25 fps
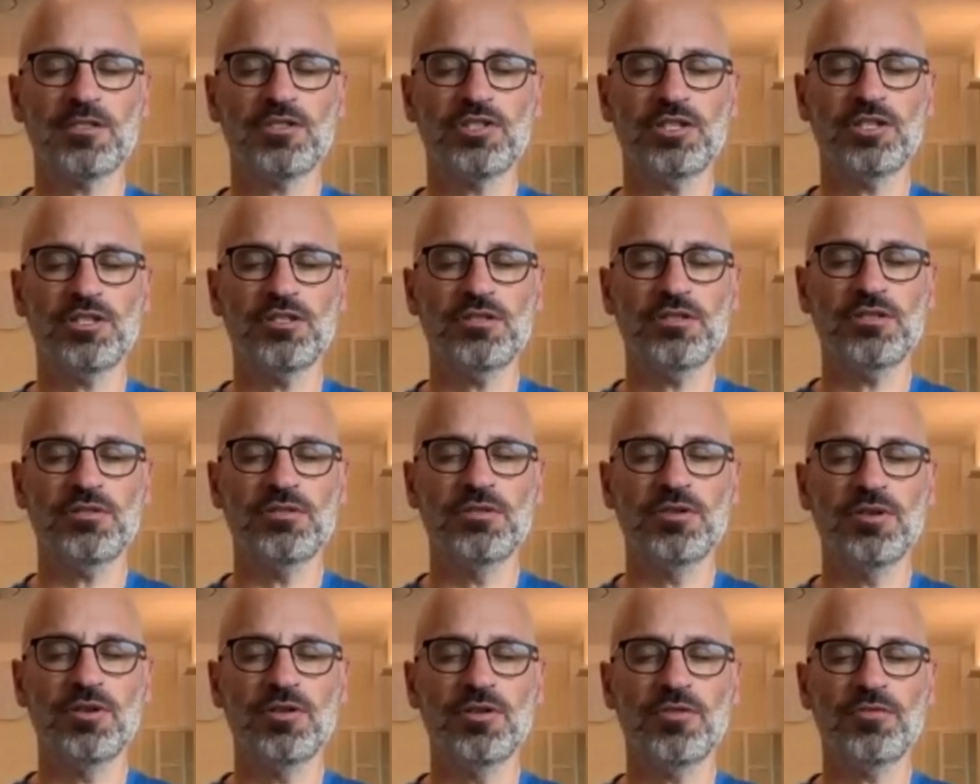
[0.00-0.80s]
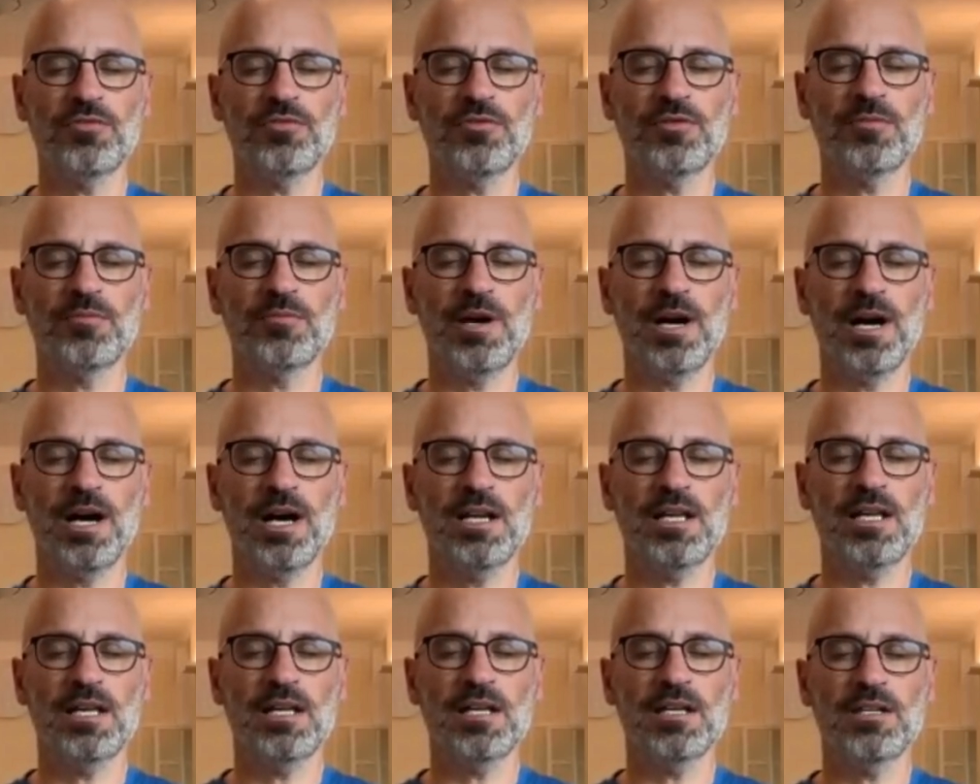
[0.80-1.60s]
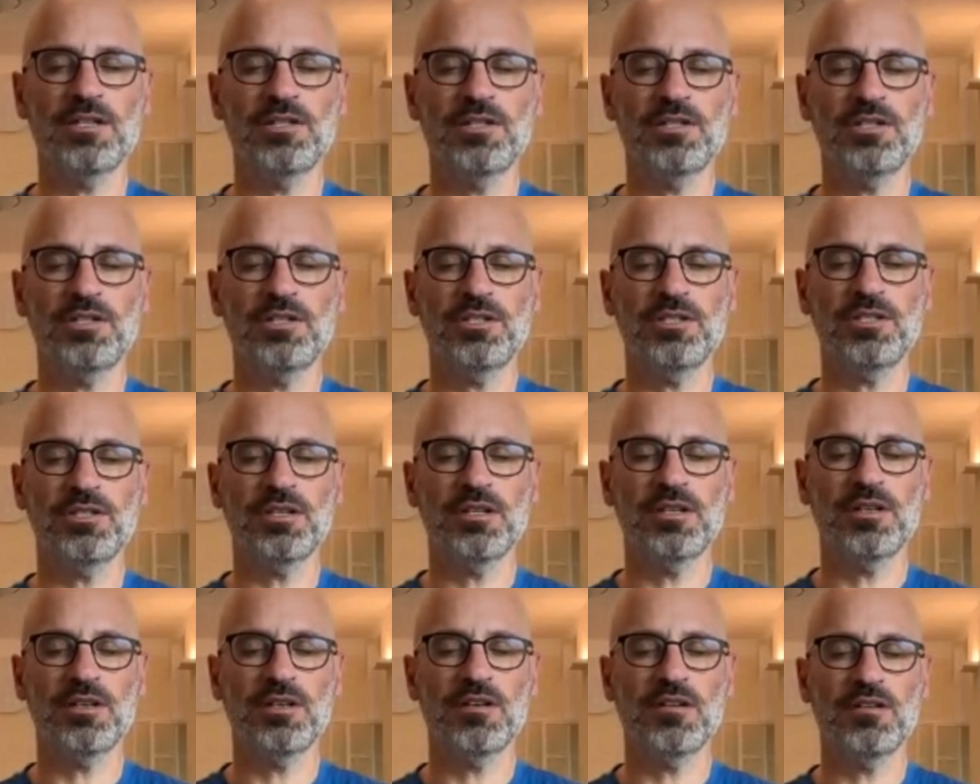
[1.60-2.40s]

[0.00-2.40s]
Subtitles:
just to go through the body and just